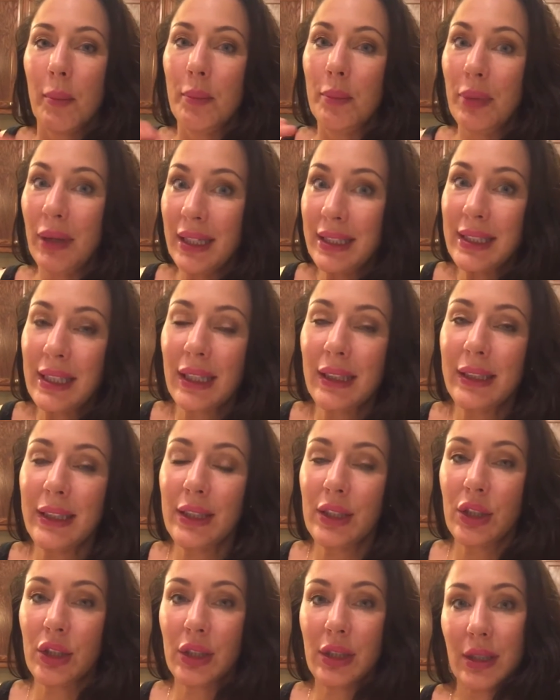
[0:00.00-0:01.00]
basically
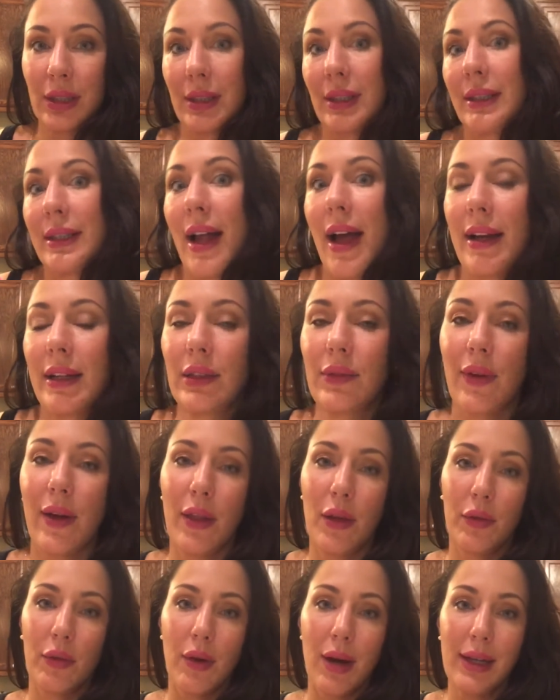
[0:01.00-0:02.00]
is just to satisfy
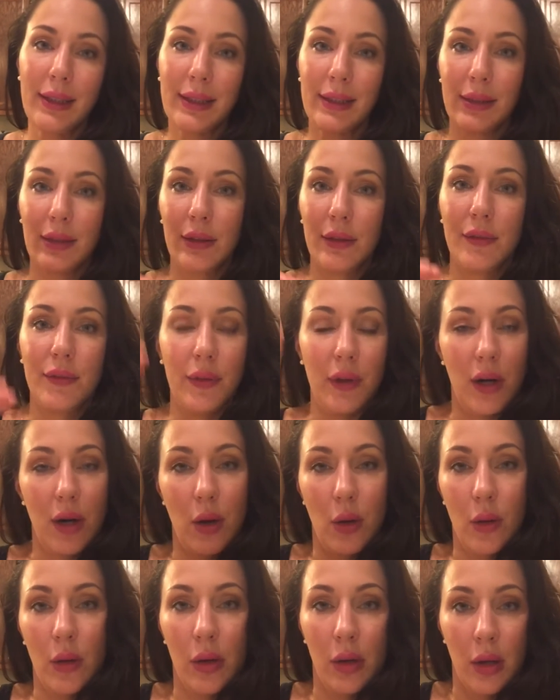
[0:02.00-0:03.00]
the rest of, you
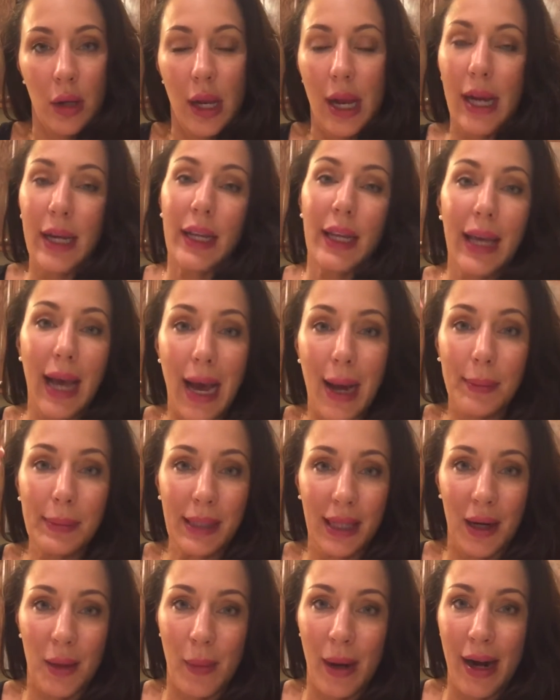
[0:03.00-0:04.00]
know, any gaps
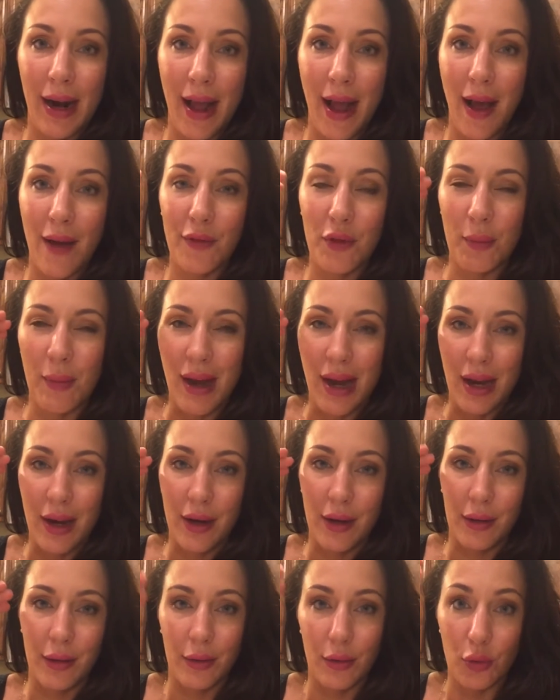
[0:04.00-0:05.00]
that I might have in
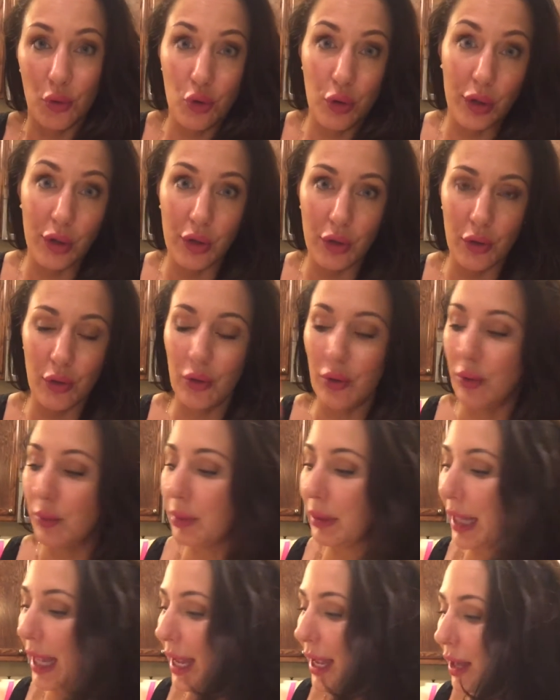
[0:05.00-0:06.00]
my nutritional
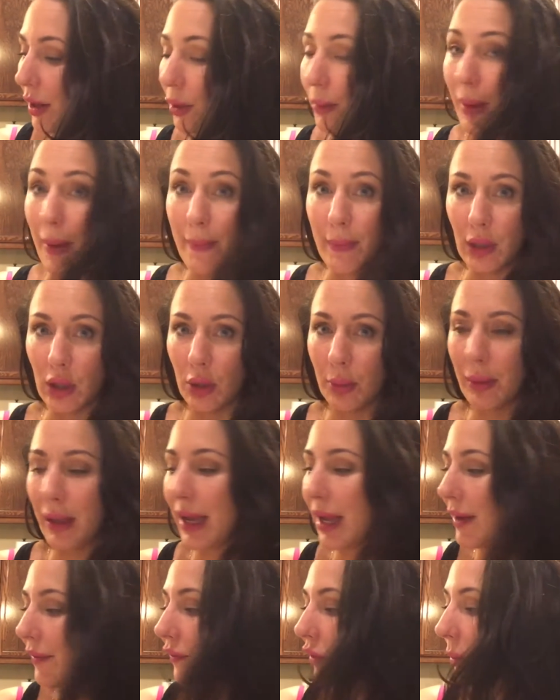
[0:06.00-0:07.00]
plan or my meal
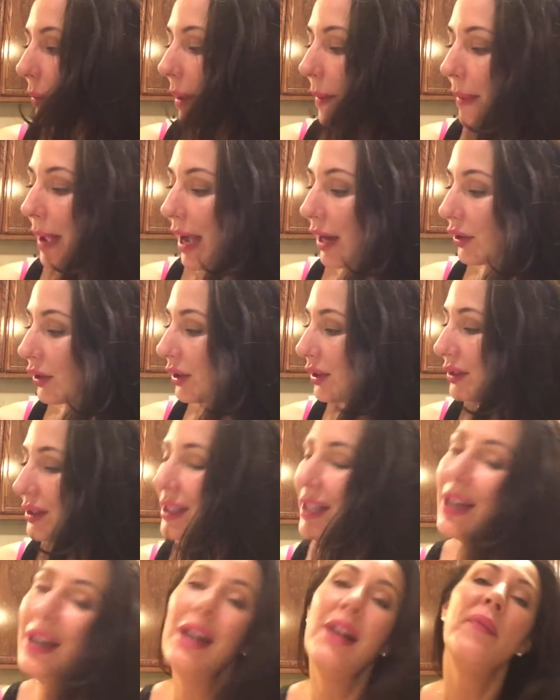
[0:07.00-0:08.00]
plan for my
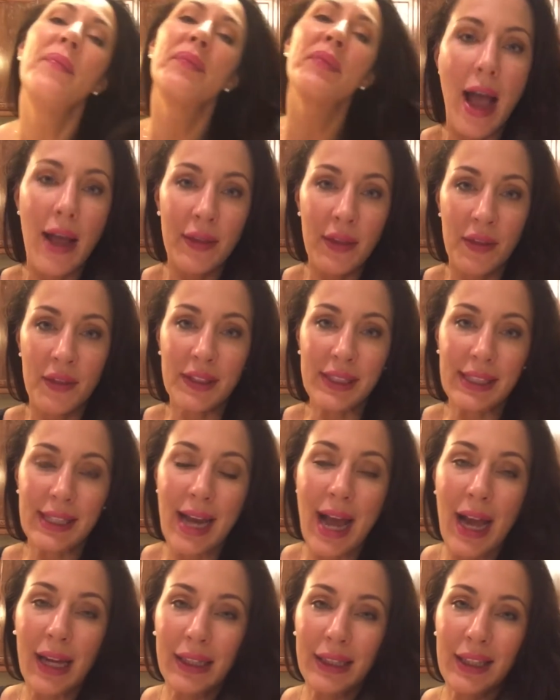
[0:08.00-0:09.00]
macros. And then the
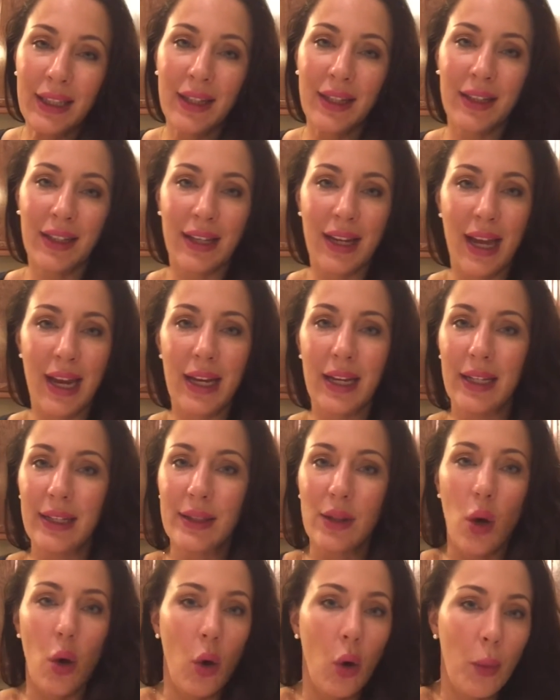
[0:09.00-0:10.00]
snack at the end of the night
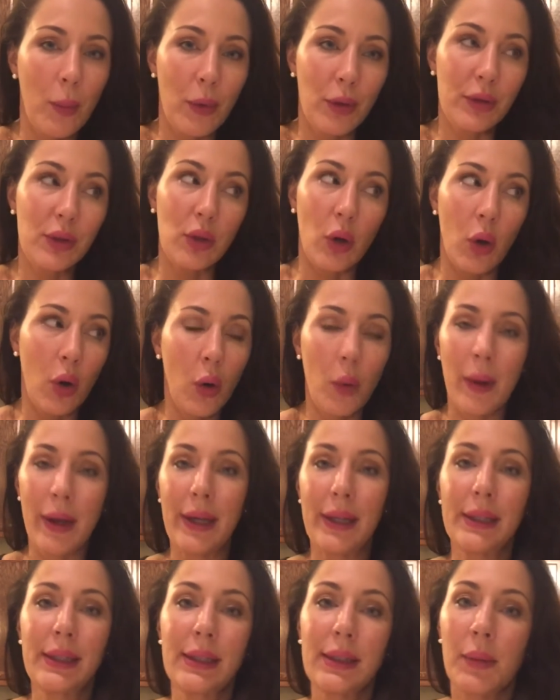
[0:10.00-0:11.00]
is almost
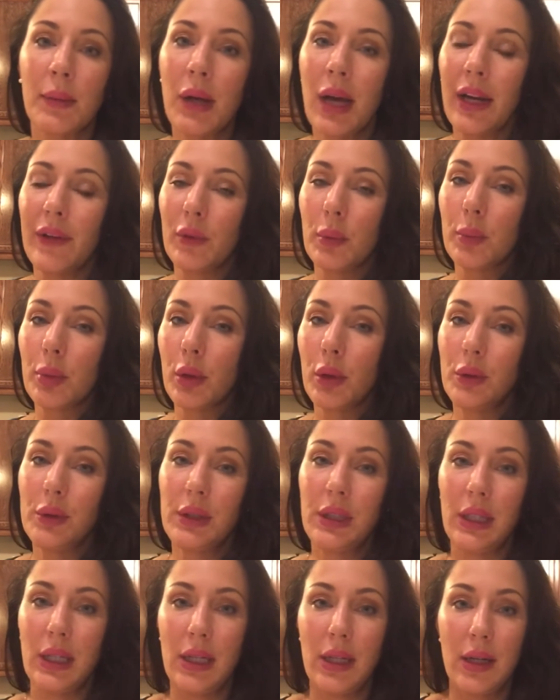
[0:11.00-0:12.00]
always some kind of a
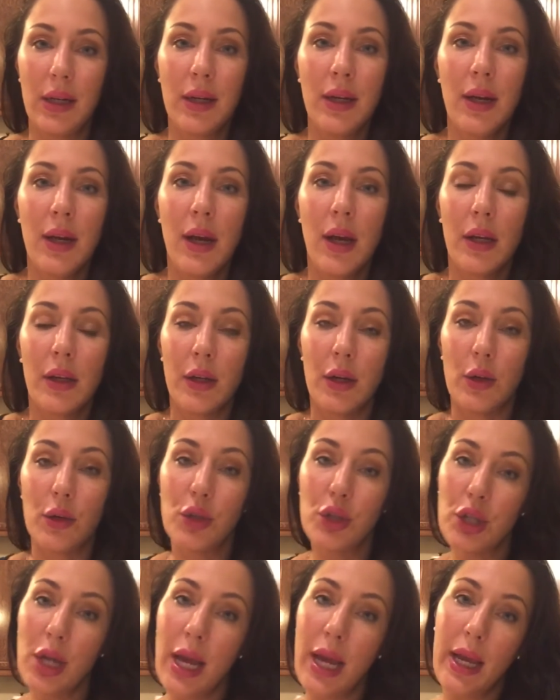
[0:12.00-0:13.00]
protein, you know,
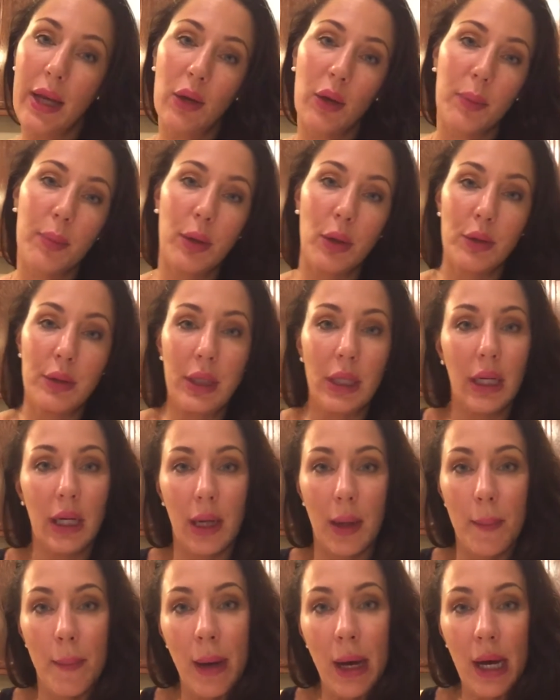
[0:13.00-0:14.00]
shake or protein in
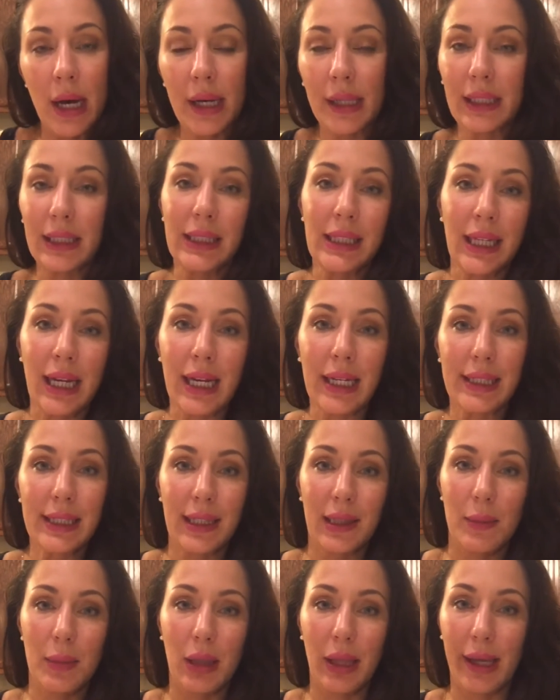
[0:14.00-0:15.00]
a mug. And tonight it's
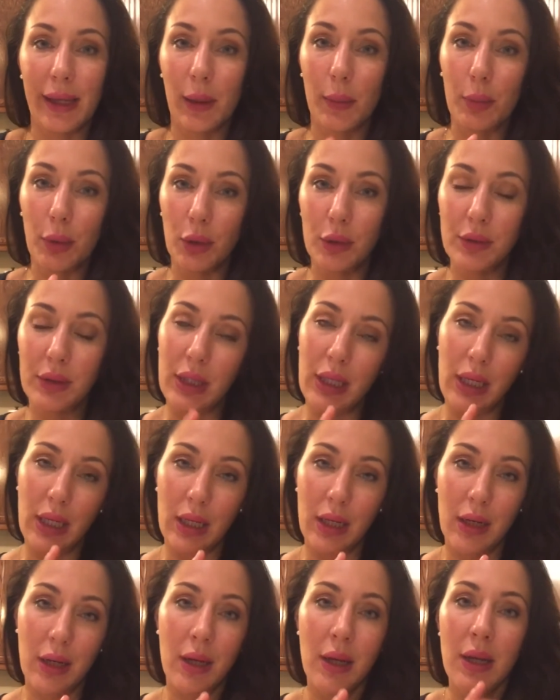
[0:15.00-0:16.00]
gonna be like a
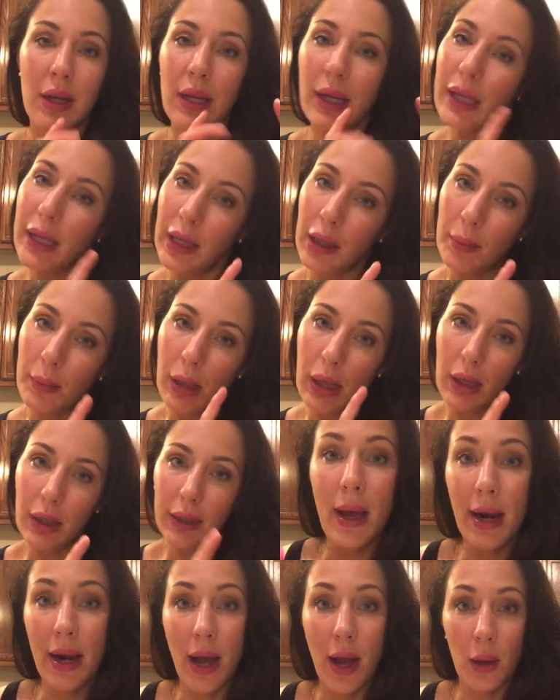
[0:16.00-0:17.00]
protein in a mug,
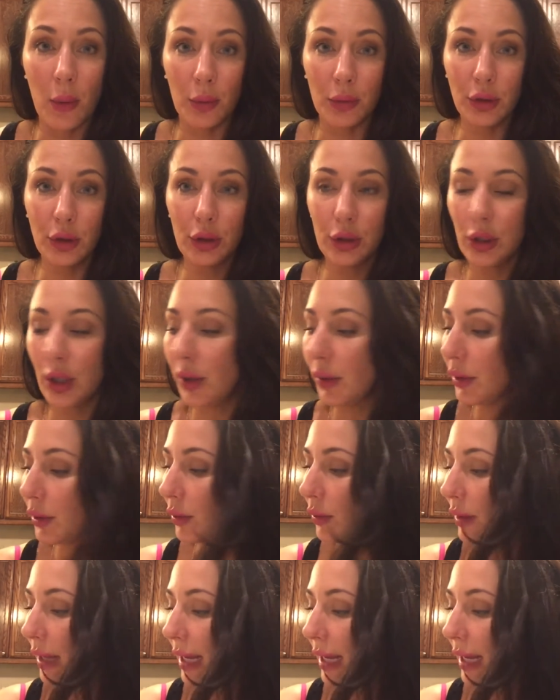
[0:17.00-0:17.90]
and I will show you